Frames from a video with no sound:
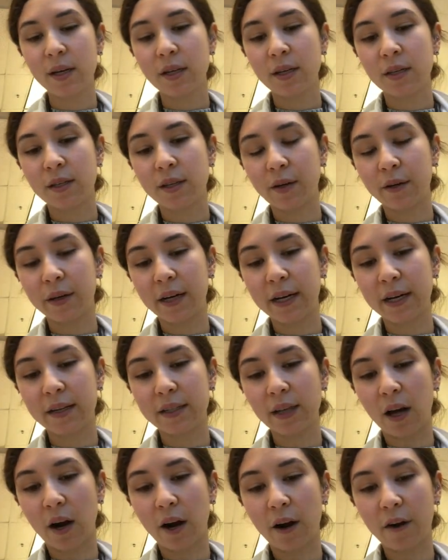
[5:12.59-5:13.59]
So here's
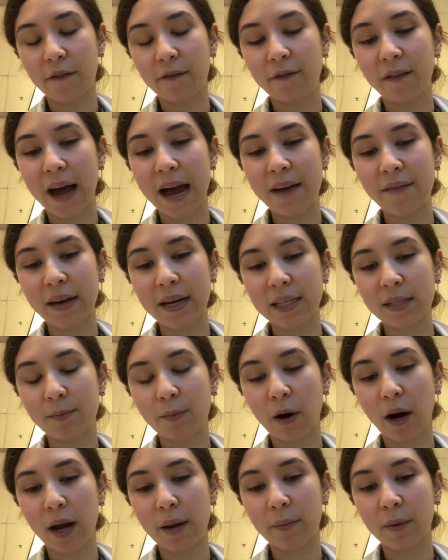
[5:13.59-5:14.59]
our 5S
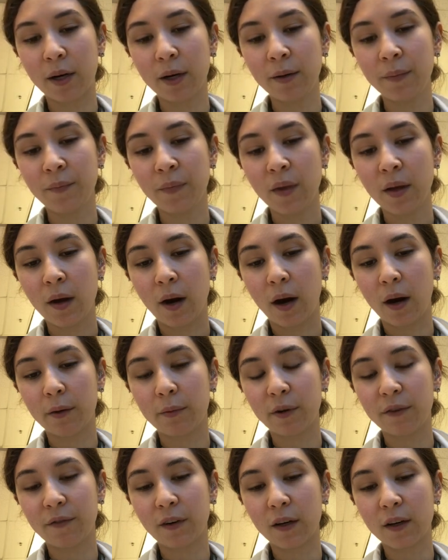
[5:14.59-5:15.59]
primer, our
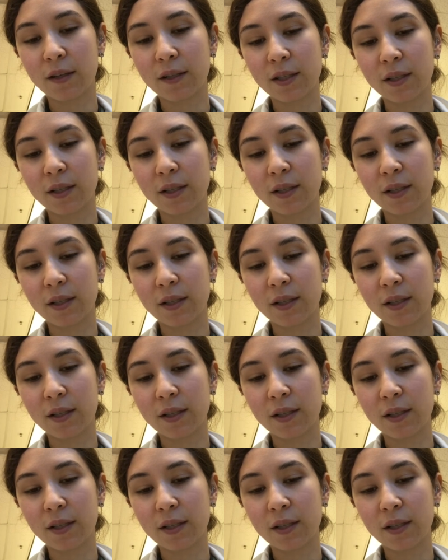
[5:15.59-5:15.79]
reverse.